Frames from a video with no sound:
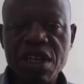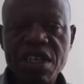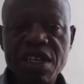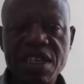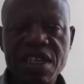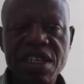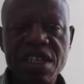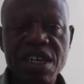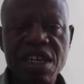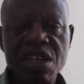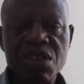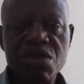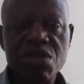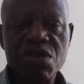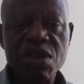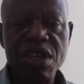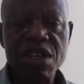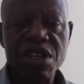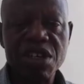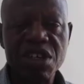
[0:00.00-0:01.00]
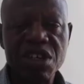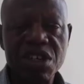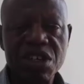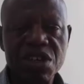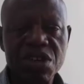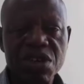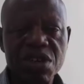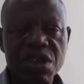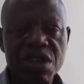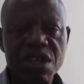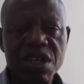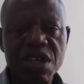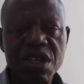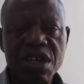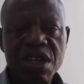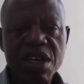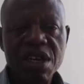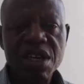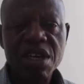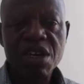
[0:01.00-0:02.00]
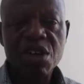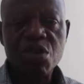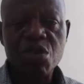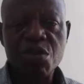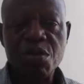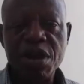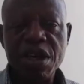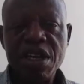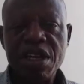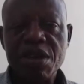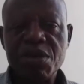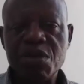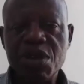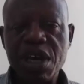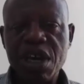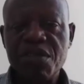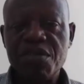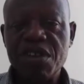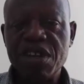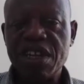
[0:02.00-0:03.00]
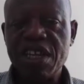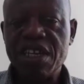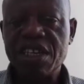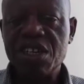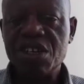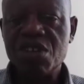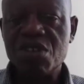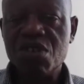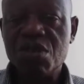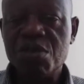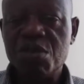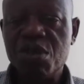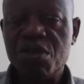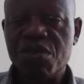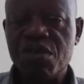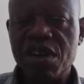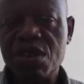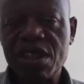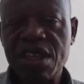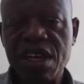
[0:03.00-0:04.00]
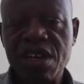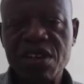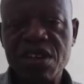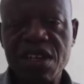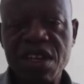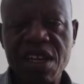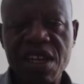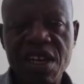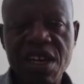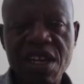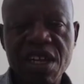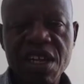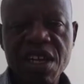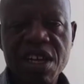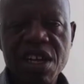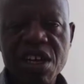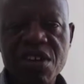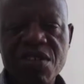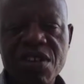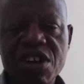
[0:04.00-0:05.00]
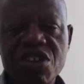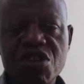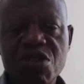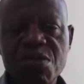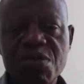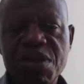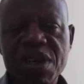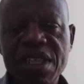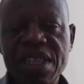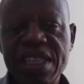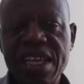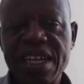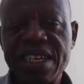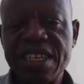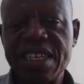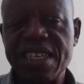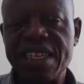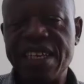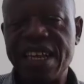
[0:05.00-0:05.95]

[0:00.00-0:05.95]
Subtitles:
let's say year 2 as a case study, we have a net income of 4,000 naira. If you are to pay tax